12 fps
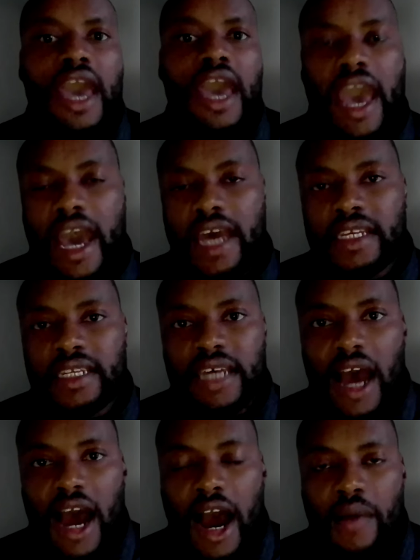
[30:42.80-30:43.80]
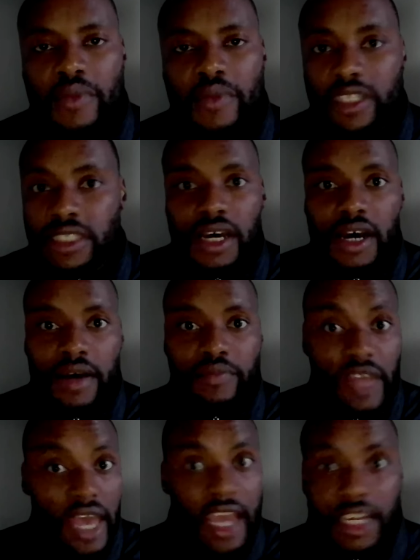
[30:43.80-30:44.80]
and um, it's a
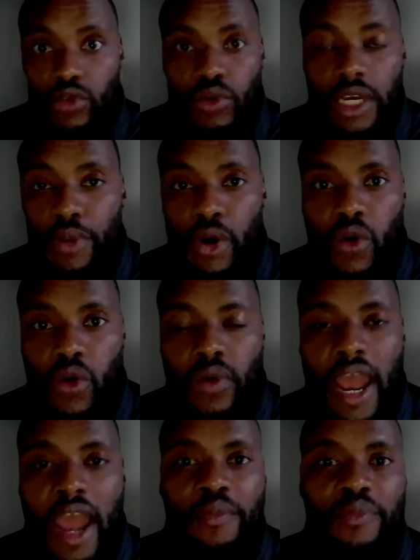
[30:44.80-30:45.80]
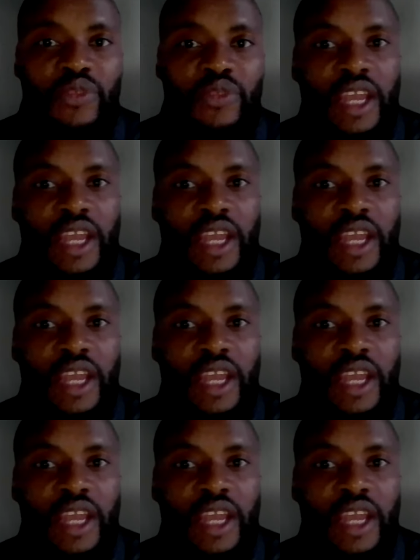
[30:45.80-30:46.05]
eight-week program.